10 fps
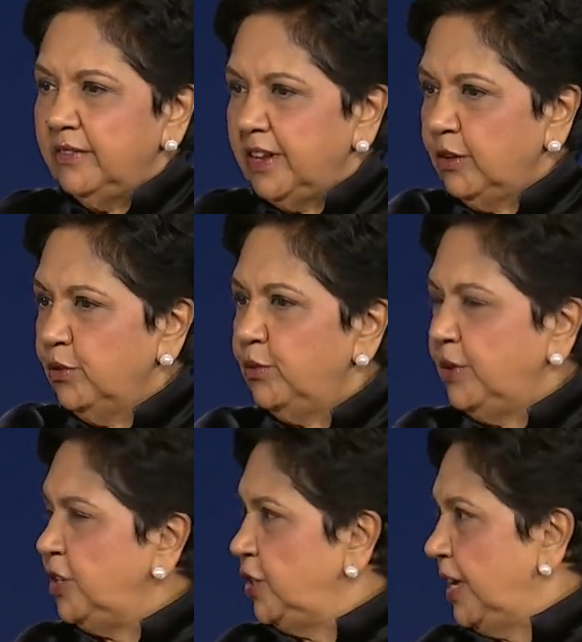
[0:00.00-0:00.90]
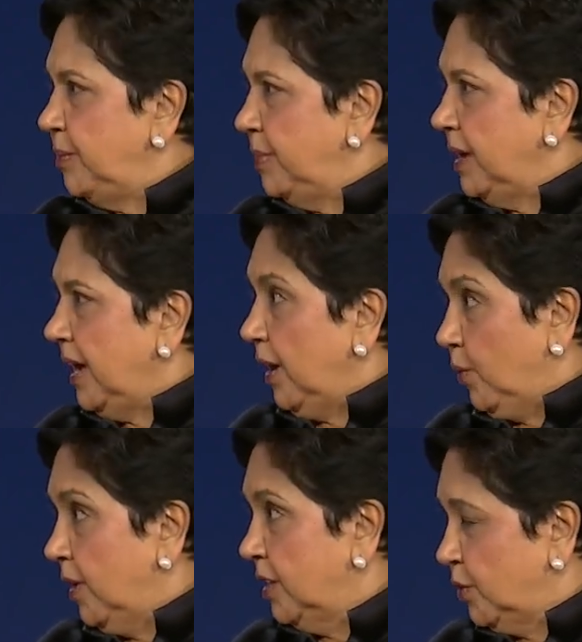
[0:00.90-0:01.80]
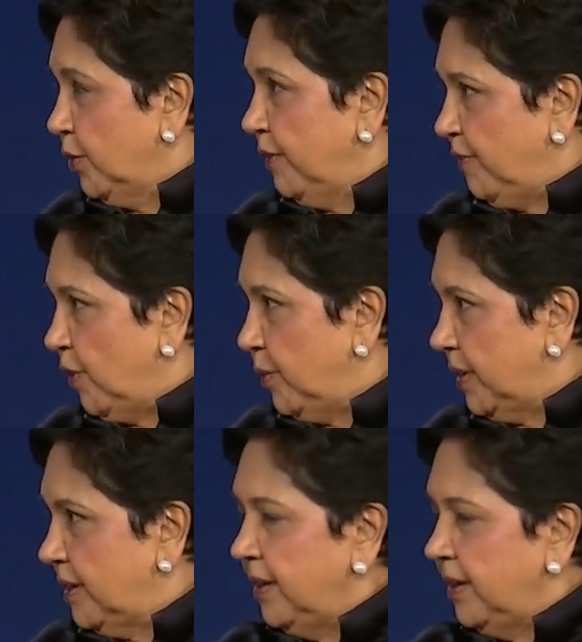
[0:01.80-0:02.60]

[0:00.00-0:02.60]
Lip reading: that are going to reshape our world going forward.